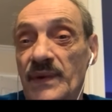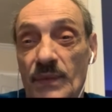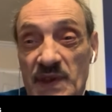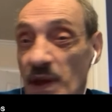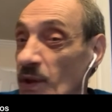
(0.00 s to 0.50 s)
It
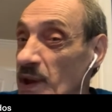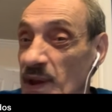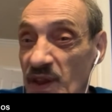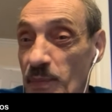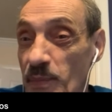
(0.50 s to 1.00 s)
was killing
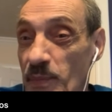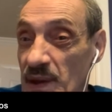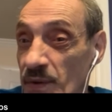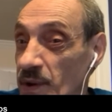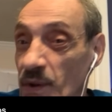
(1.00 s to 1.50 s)
these
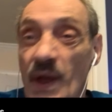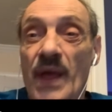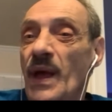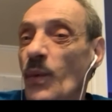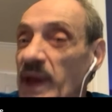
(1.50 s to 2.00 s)
bacterial,
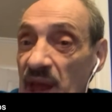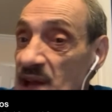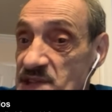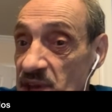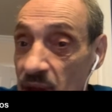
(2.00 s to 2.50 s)
we
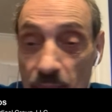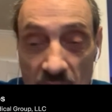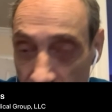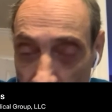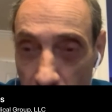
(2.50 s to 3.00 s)
can't see them,
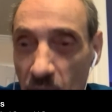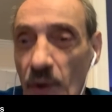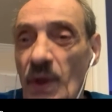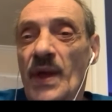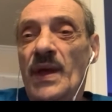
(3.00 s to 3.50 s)
microbial